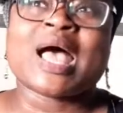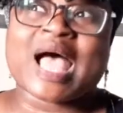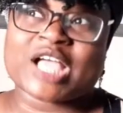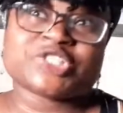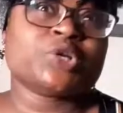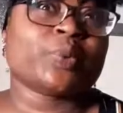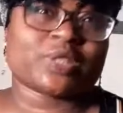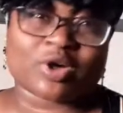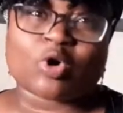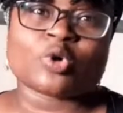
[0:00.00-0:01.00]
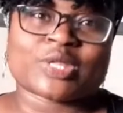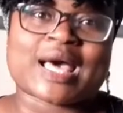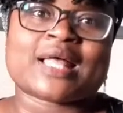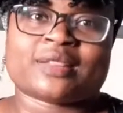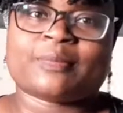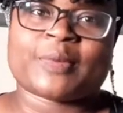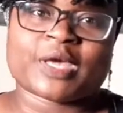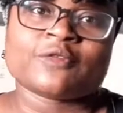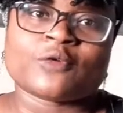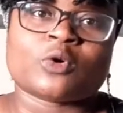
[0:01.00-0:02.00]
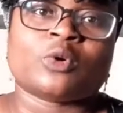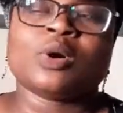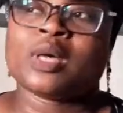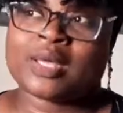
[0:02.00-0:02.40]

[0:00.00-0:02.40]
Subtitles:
Actually, with all the other big four,